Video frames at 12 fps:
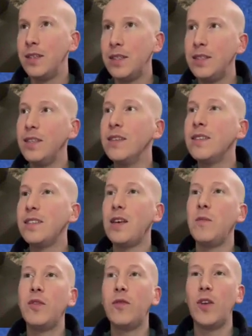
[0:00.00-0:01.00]
still
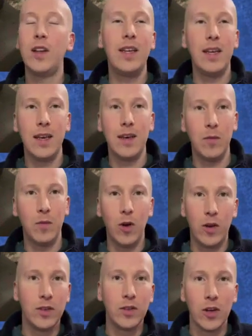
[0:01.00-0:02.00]
seemed fun to
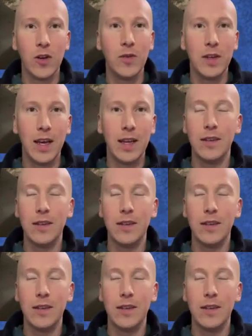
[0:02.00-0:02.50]
him on his own.